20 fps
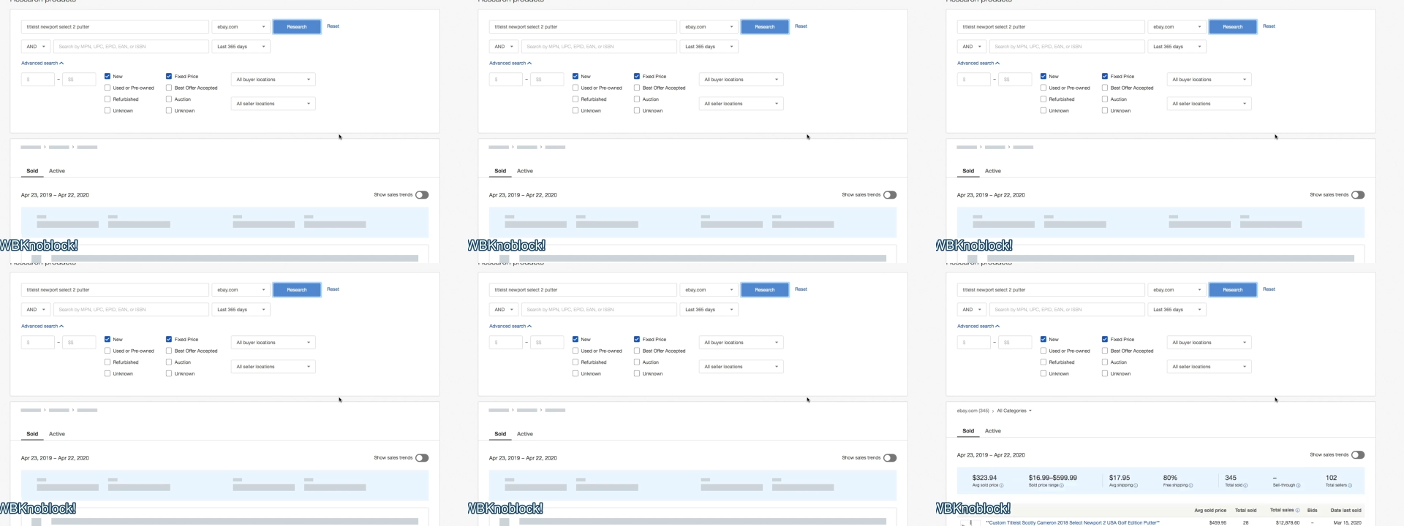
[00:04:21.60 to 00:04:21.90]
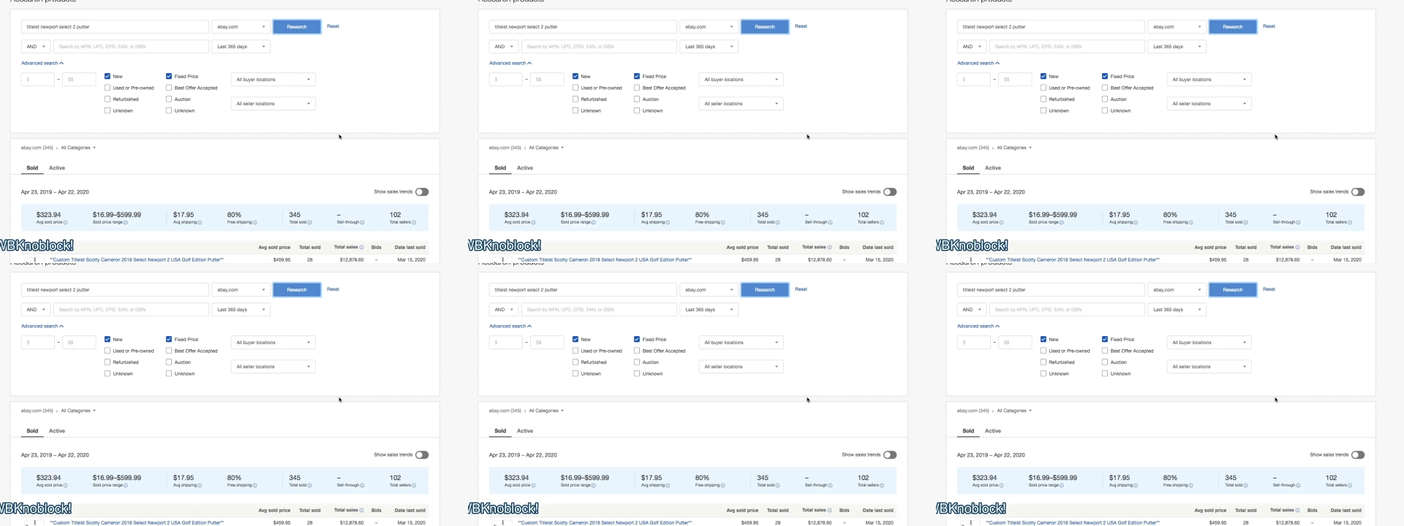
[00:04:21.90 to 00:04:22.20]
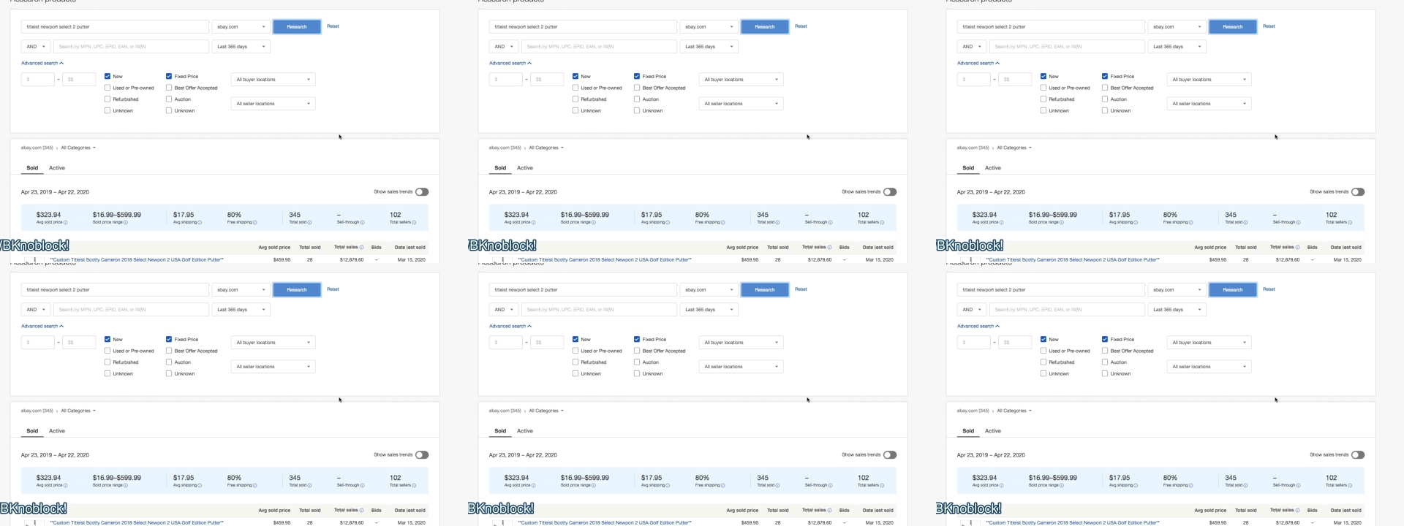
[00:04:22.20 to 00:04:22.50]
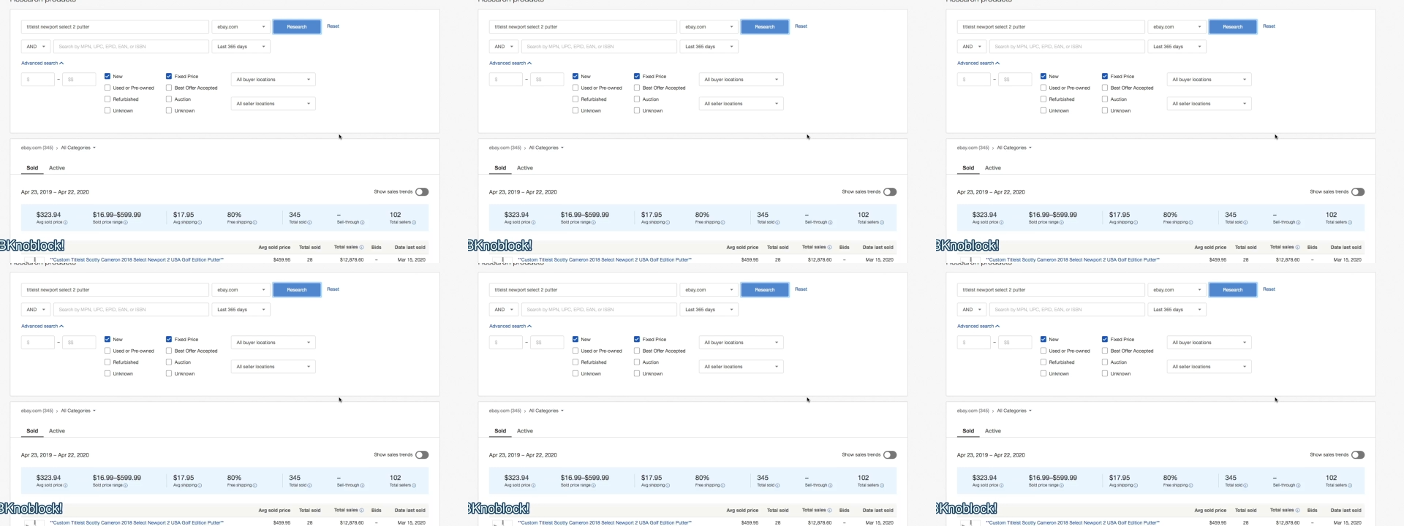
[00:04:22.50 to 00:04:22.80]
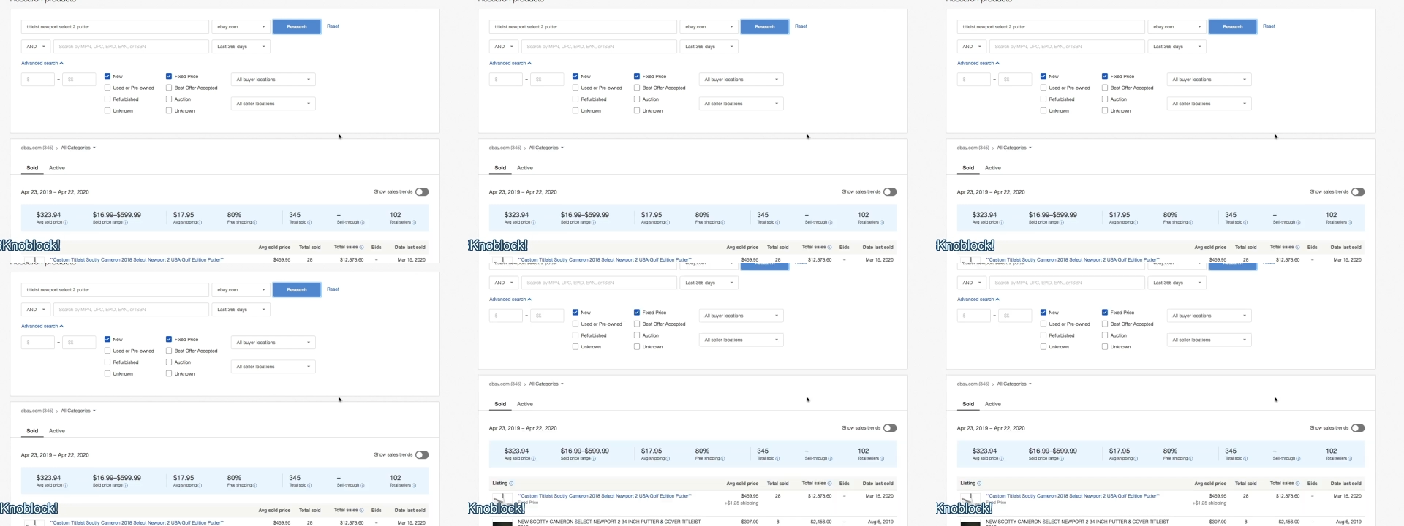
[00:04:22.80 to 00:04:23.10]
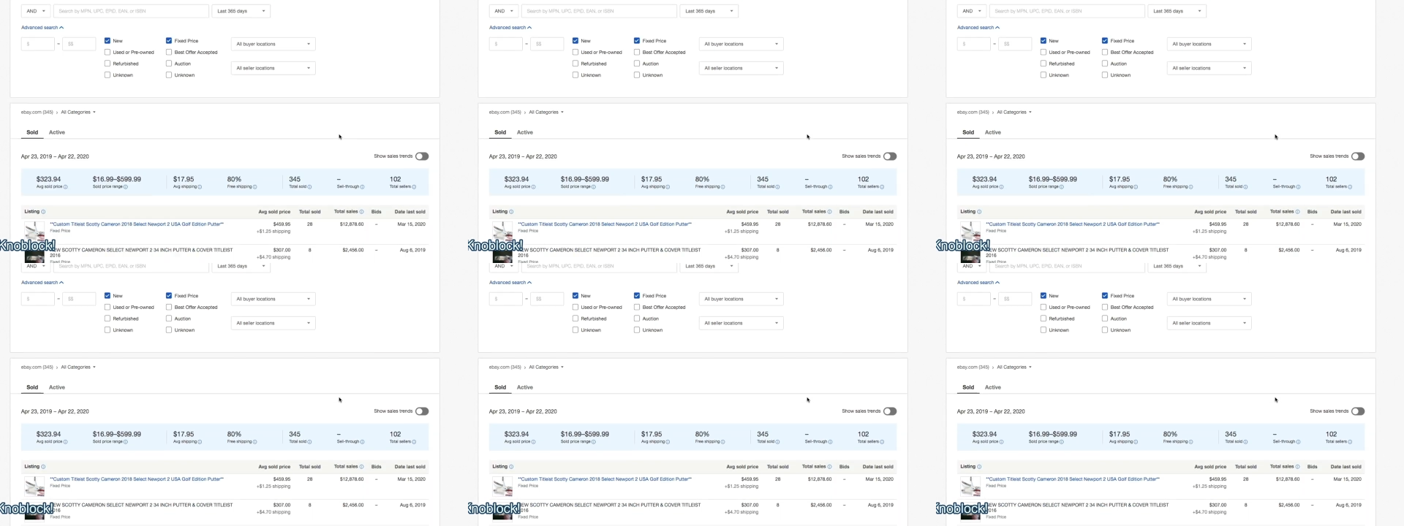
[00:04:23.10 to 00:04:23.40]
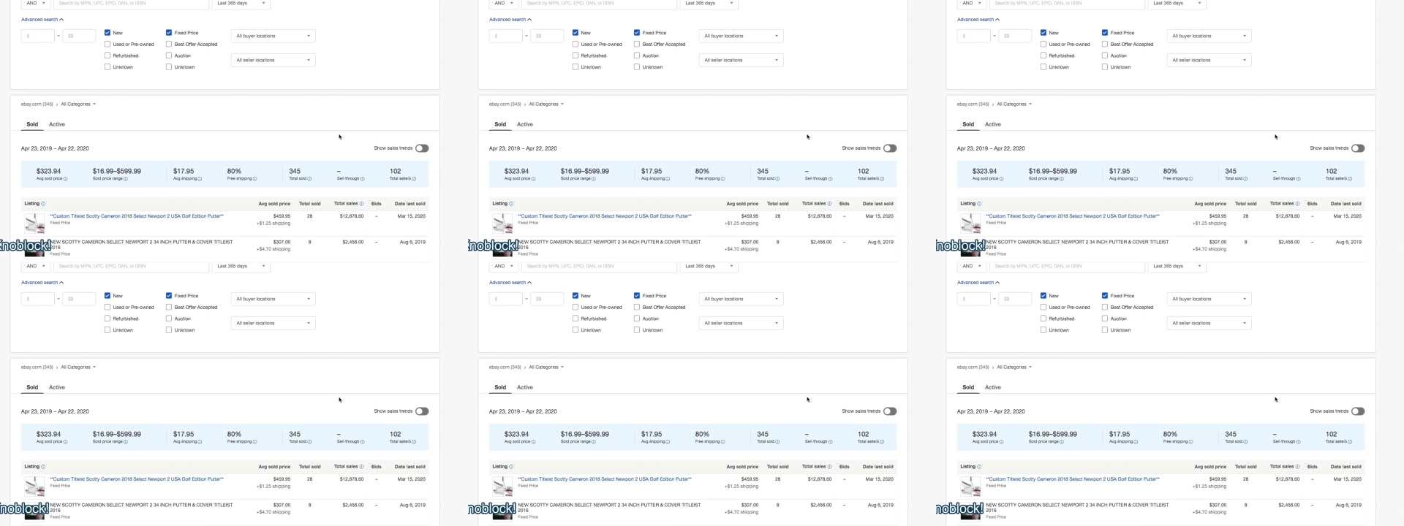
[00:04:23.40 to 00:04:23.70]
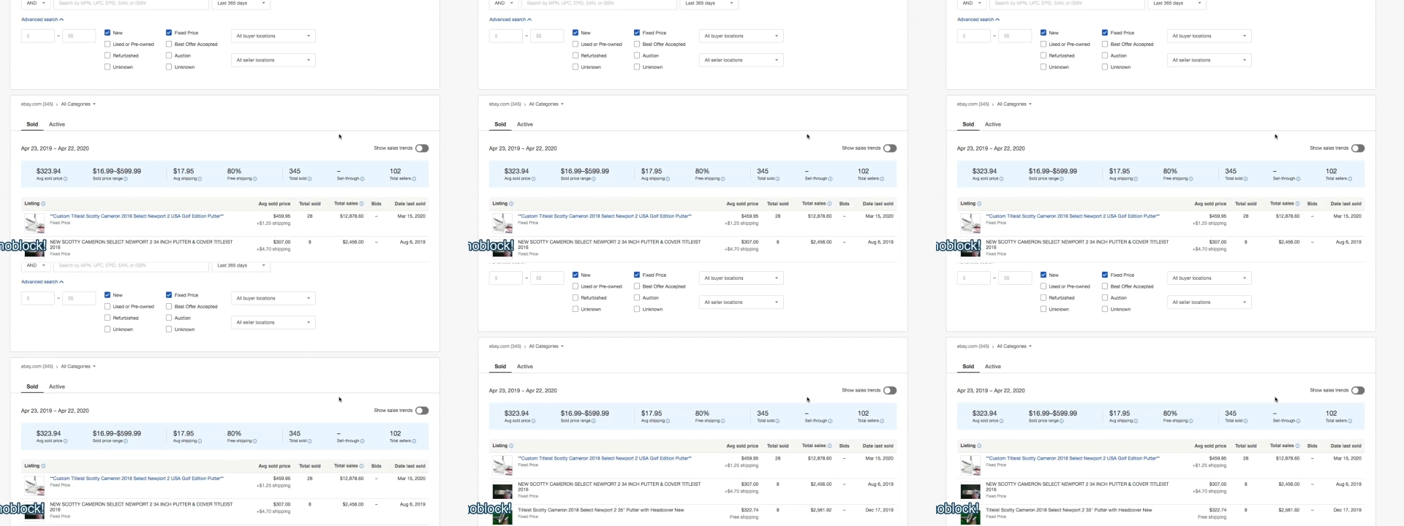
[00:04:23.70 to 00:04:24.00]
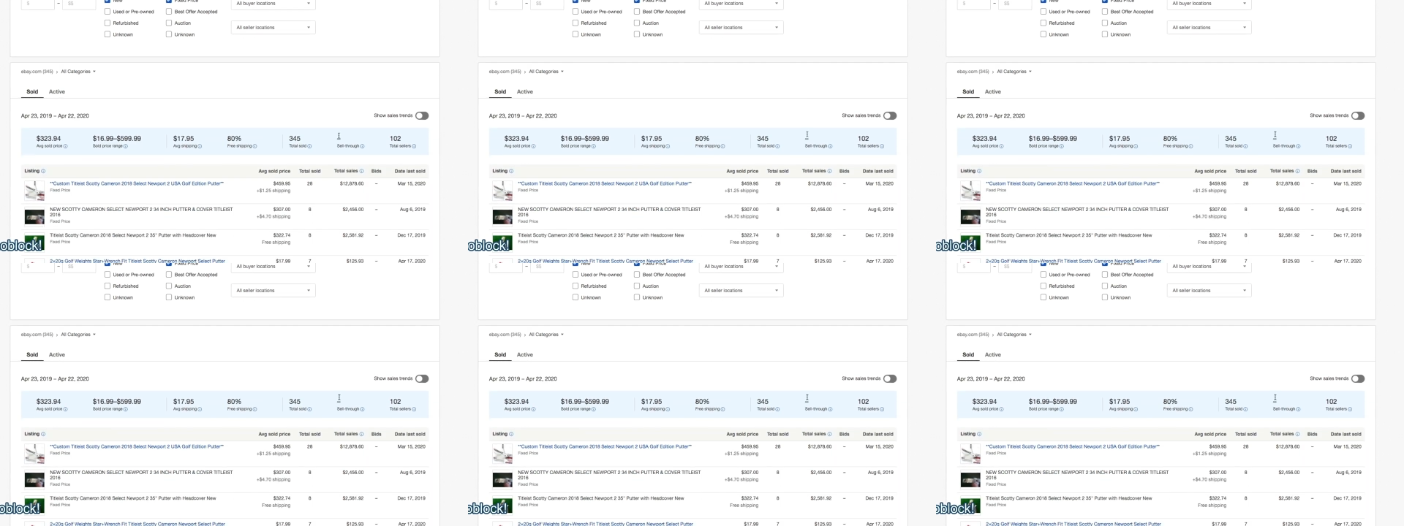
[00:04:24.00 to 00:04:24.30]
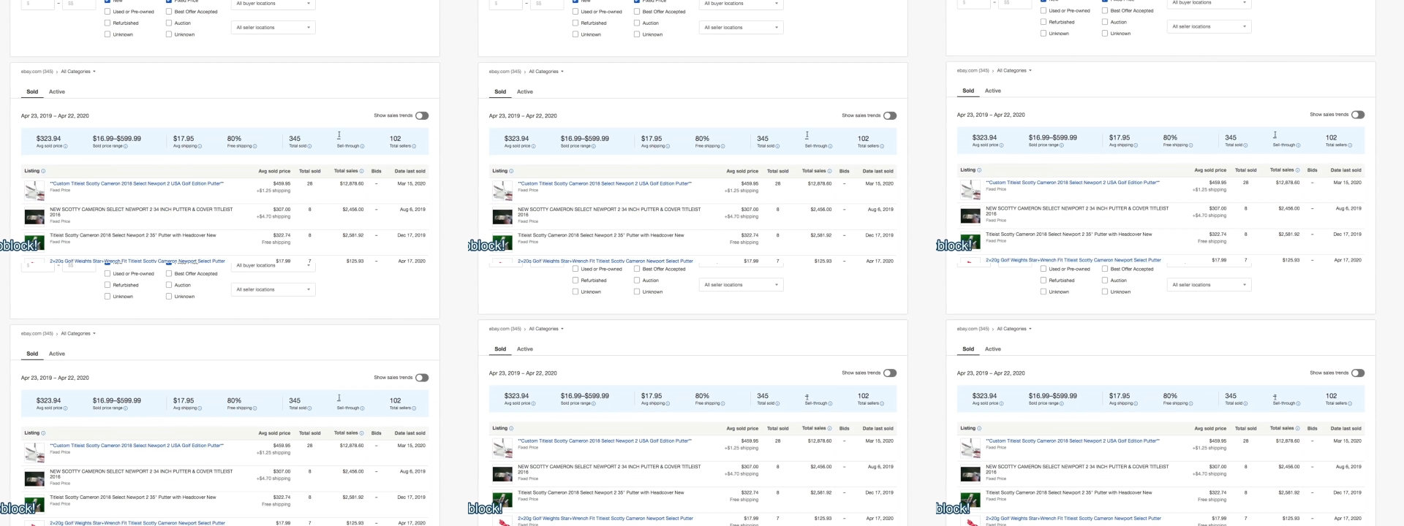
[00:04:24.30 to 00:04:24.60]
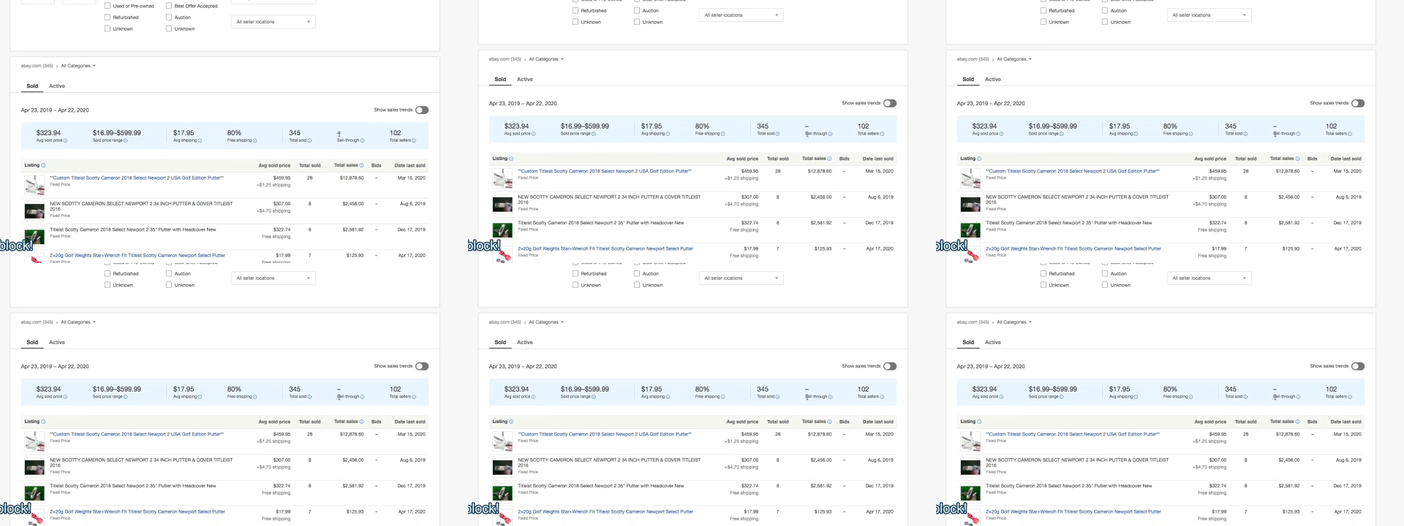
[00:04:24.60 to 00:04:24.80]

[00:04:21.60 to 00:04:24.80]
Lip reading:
No face is visible, so there are no lips to read.